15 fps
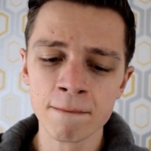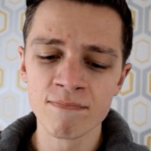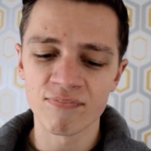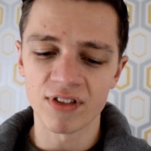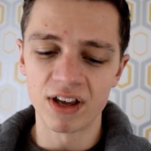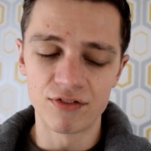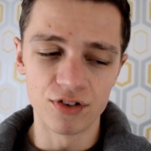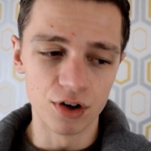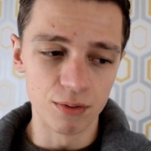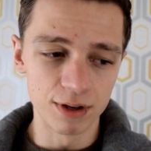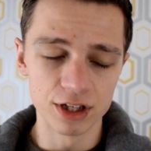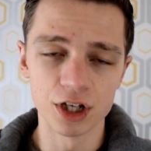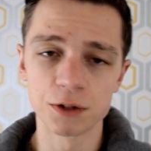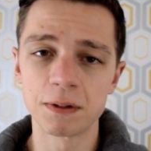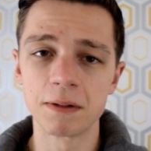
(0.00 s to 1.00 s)
If you're one of
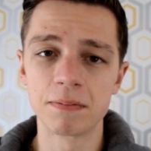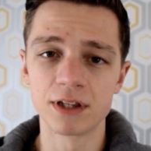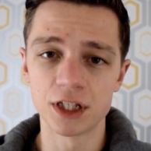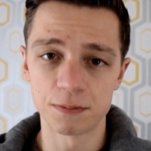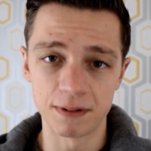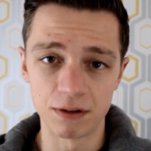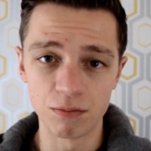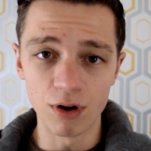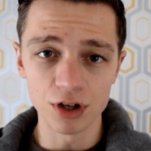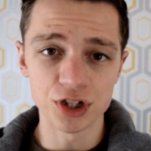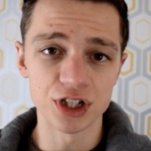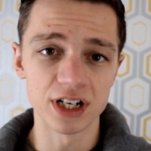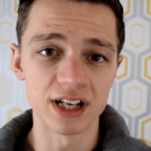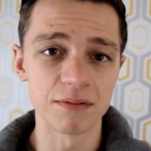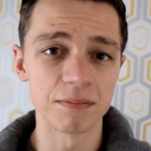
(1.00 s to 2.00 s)
those people that's been watching
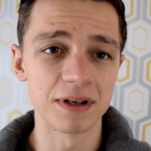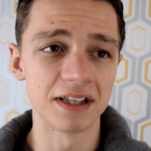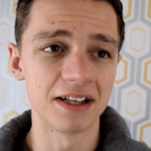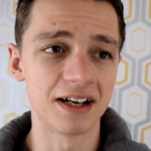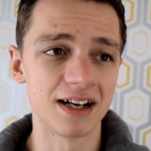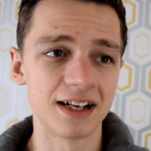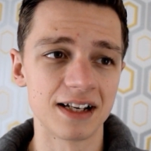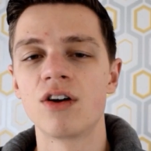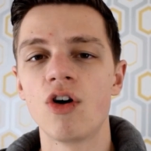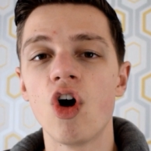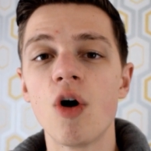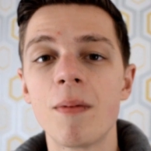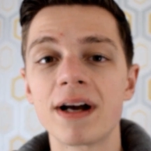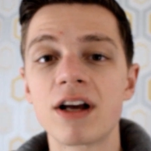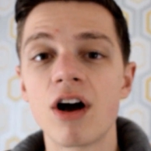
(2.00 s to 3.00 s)
it and been like, oh
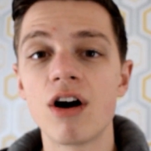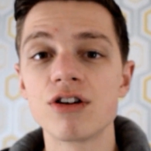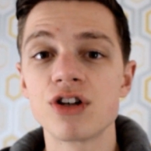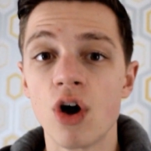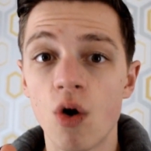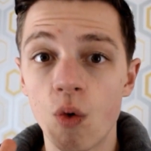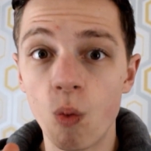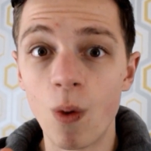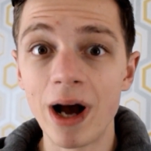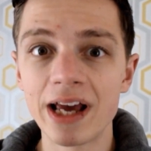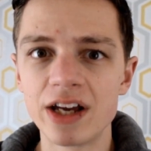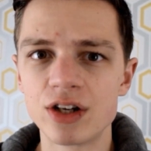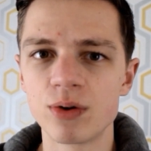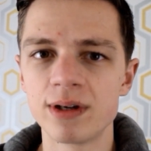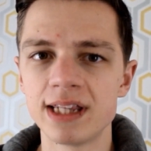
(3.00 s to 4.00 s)
my god, why are you
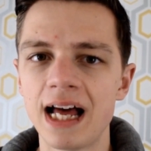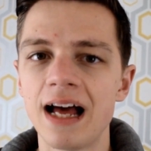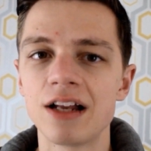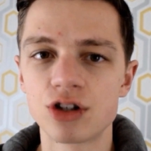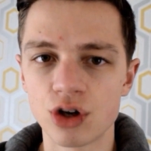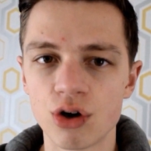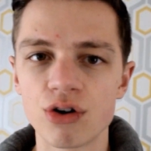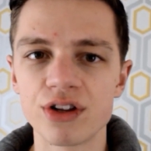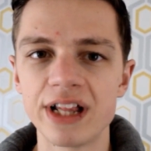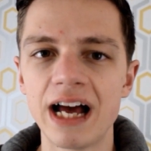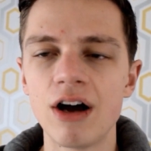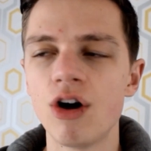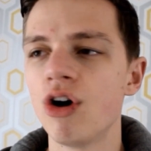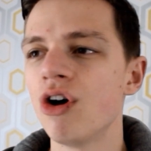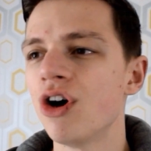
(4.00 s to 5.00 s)
doing that, don't do that,
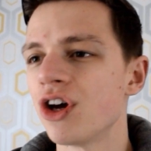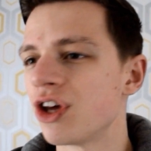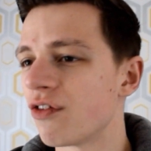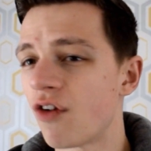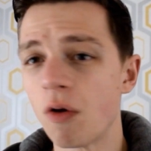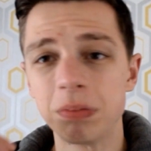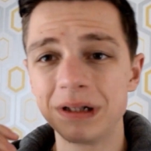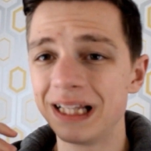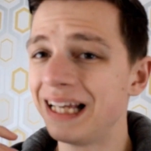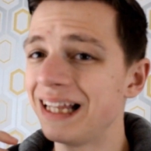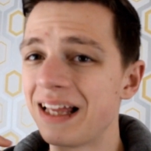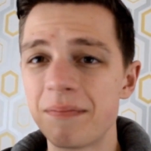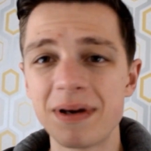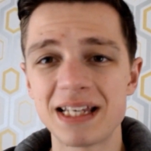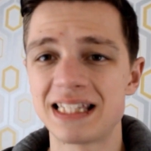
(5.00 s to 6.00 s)
or you've completely
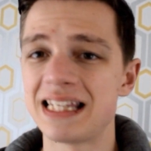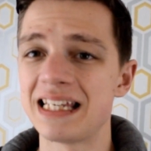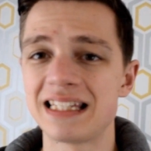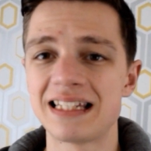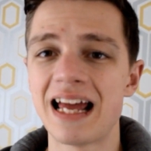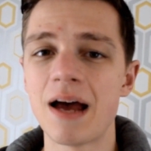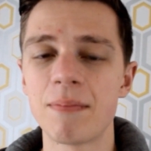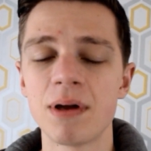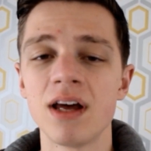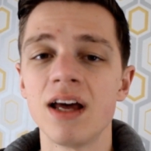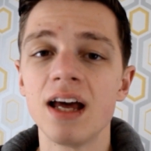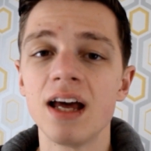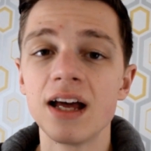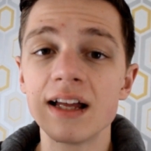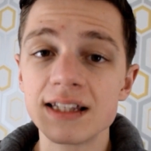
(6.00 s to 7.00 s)
missed this step,
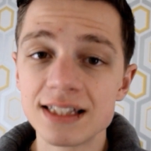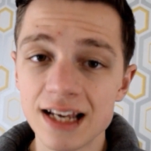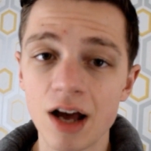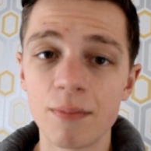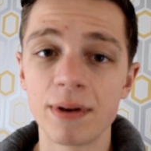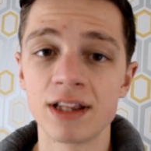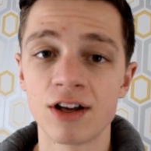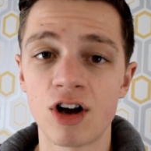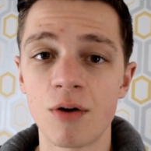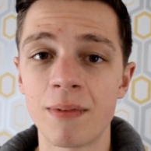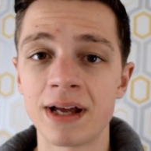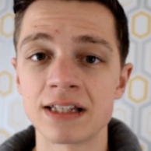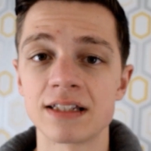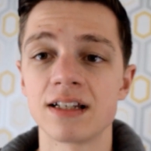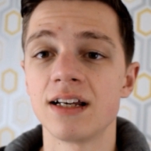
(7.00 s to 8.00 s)
tell me in the
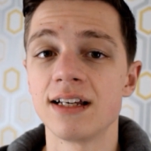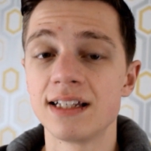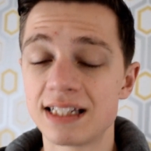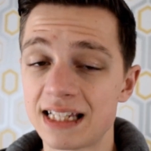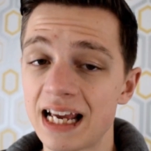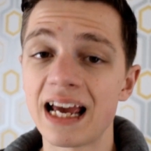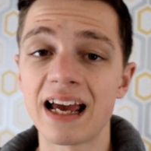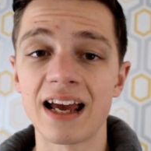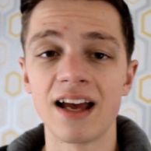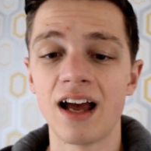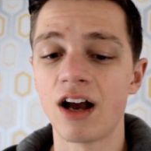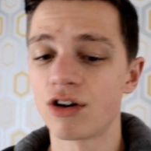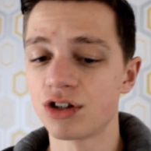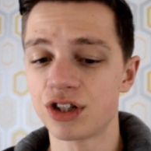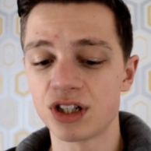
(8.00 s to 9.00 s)
comments, say,
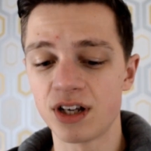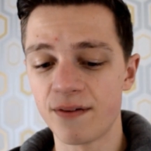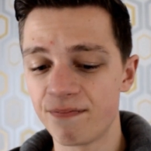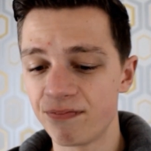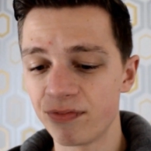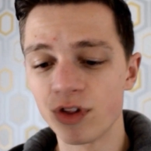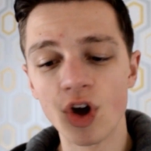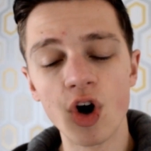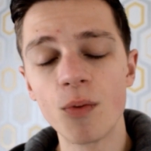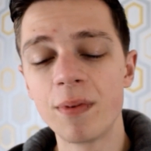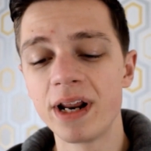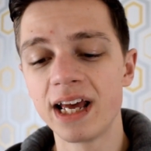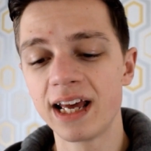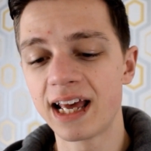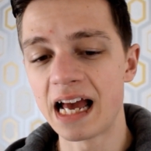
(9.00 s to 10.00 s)
because
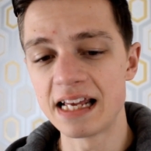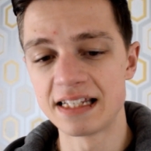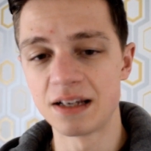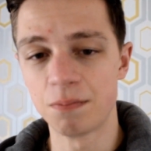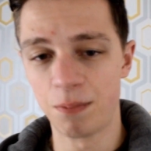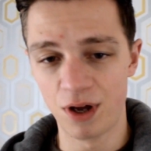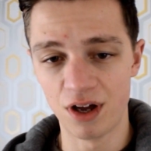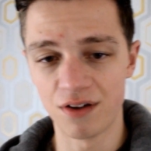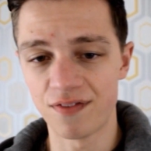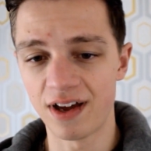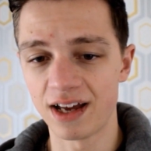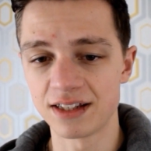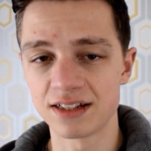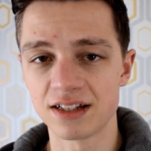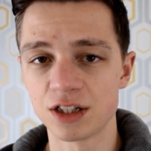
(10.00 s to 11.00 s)
nobody gets it
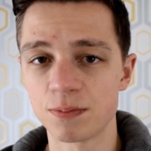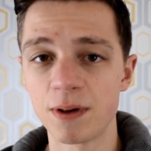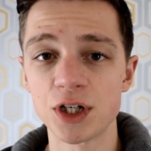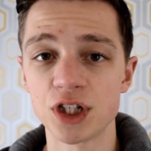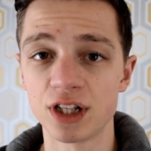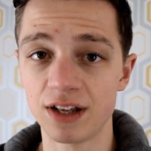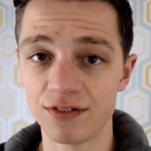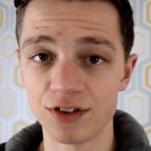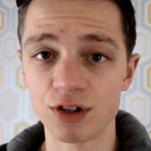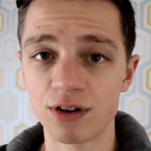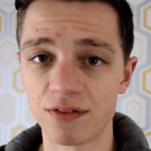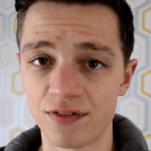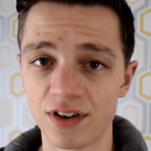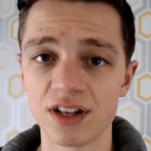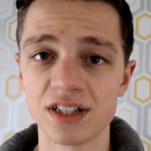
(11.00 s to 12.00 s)
perfect, especially if you're doing it
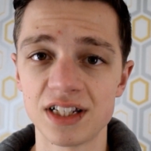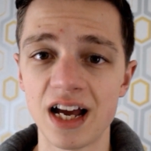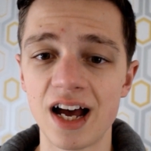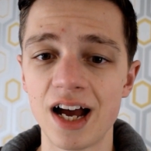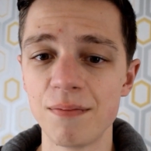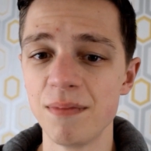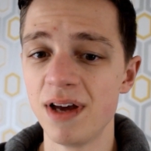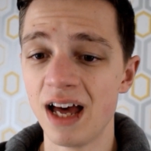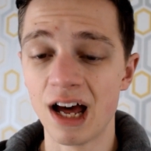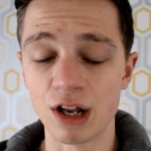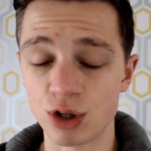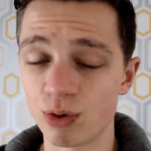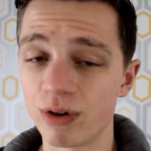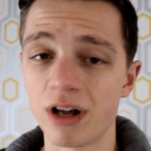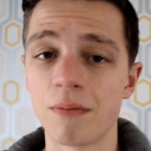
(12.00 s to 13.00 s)
first time. I'm
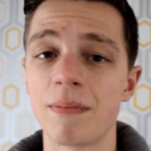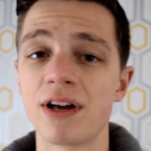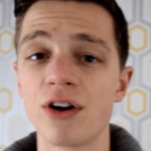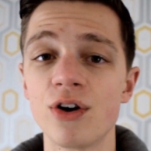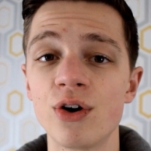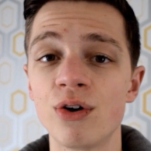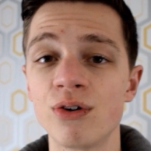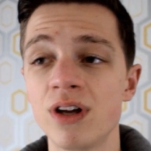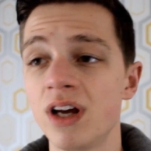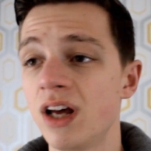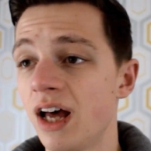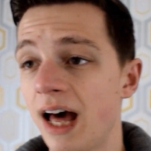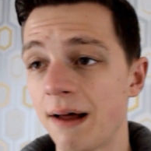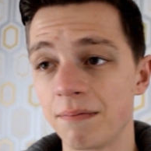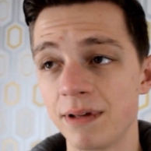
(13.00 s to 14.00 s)
doing it on my own.
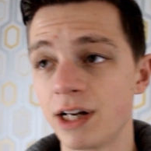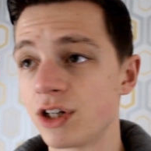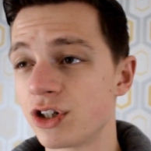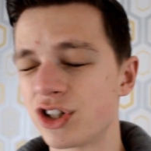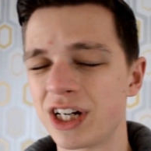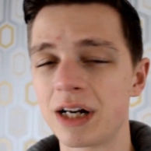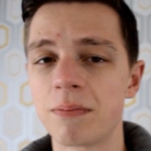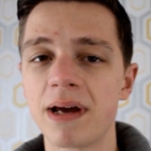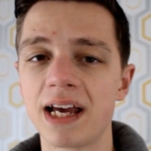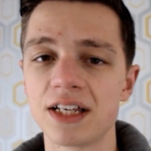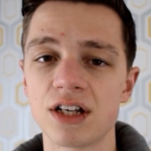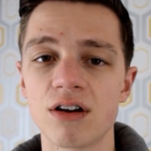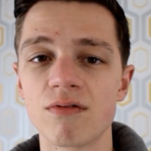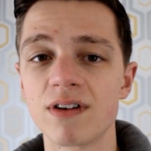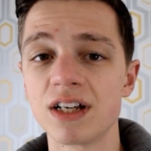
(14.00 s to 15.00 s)
I'm literally trying to base it
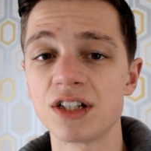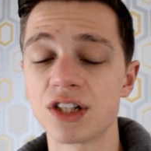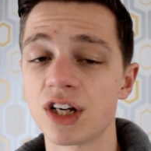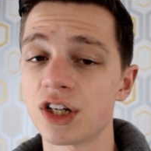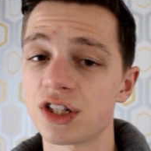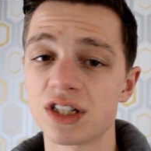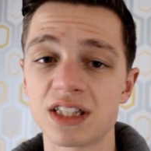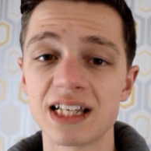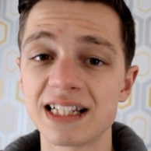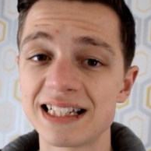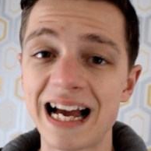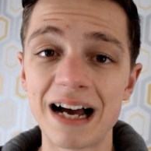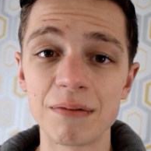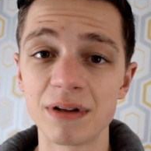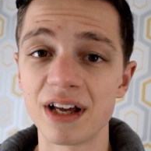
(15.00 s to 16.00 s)
on research. There's things
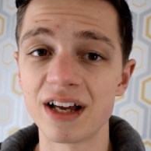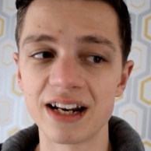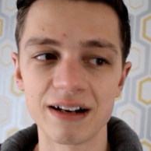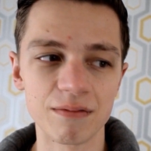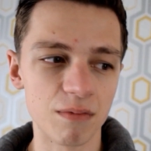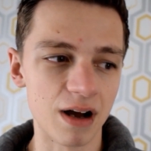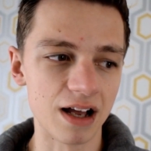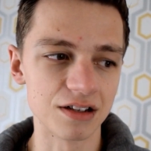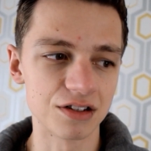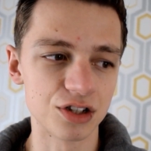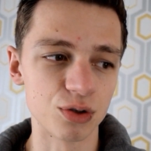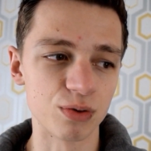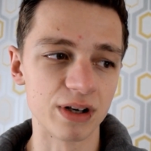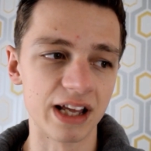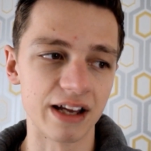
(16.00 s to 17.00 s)
I'm learning whilst
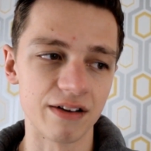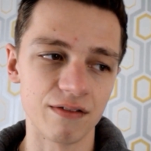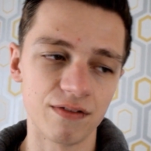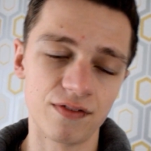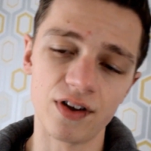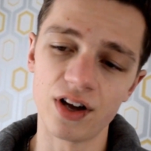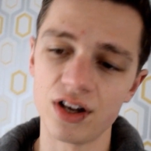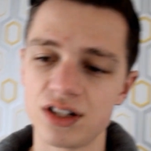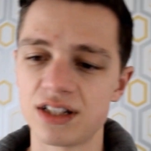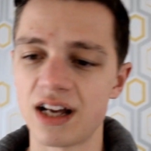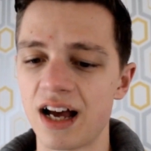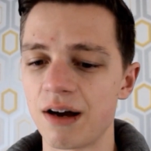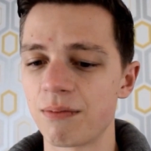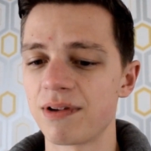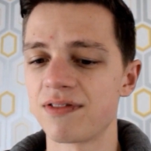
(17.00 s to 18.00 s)
doing it first
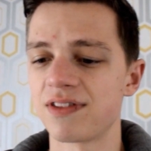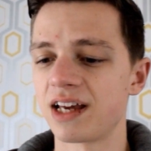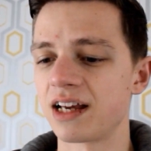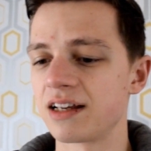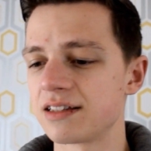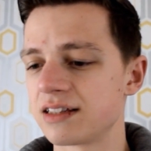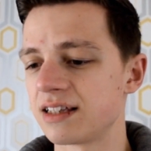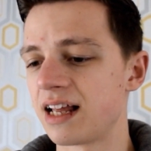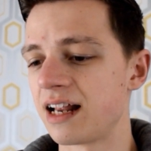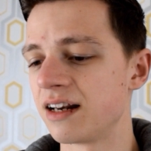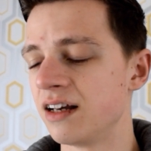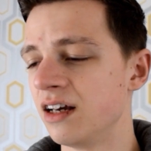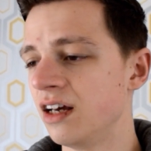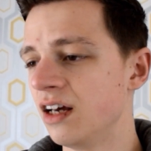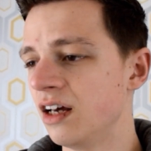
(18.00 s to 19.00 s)
time with things, and then
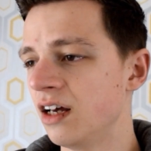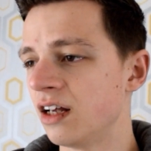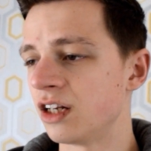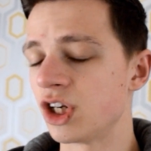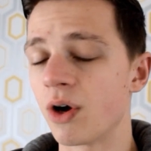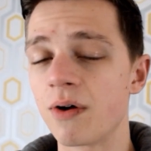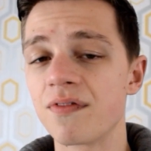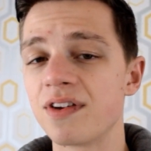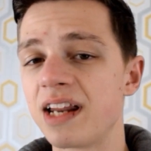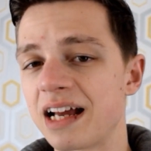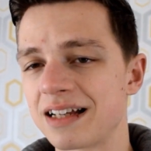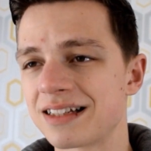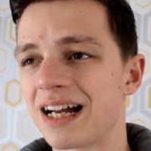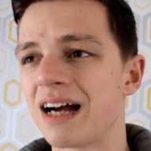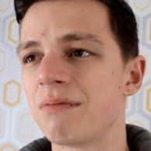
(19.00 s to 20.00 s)
knowing for next
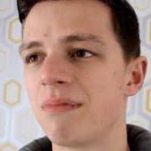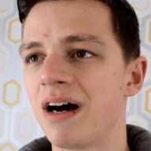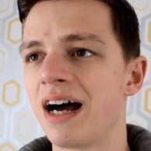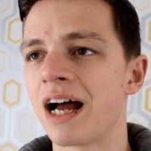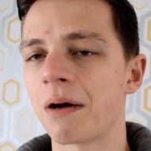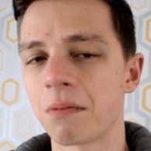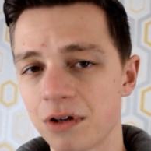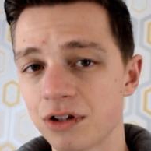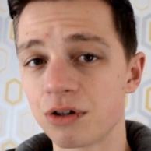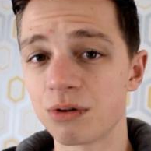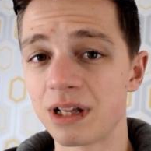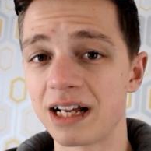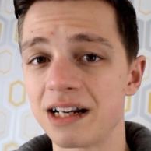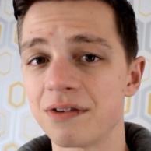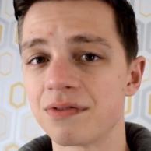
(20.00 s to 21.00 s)
time, right, I'm going to do
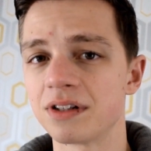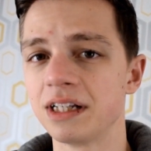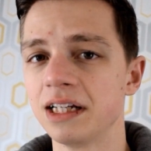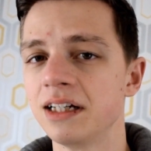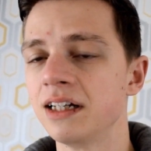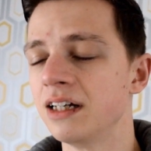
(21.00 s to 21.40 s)
that differently.